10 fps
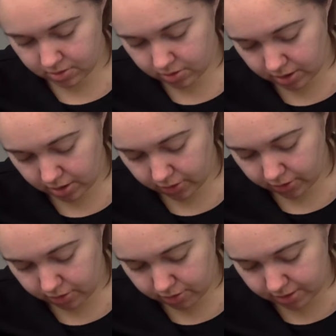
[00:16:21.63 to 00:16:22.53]
and going
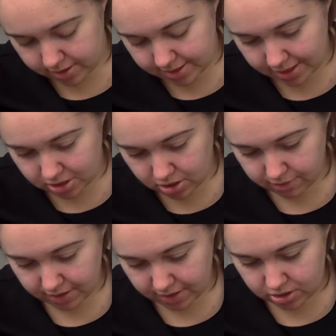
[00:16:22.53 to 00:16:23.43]
through the center of
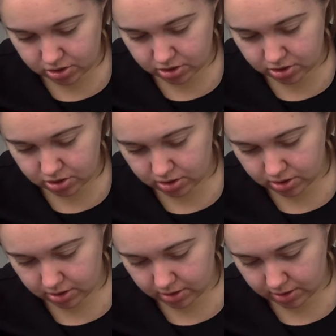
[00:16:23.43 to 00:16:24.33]
each
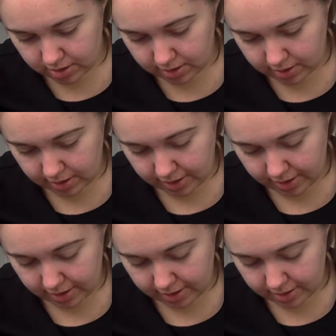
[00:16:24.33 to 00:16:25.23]

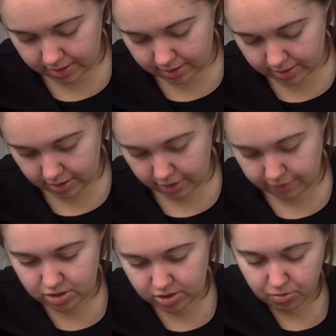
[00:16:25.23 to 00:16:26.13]
line, or of
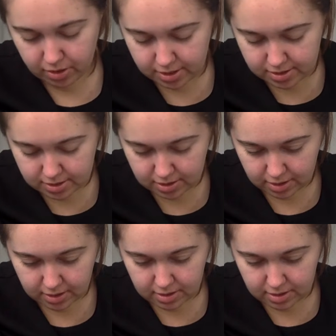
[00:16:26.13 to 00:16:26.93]
each point, sorry.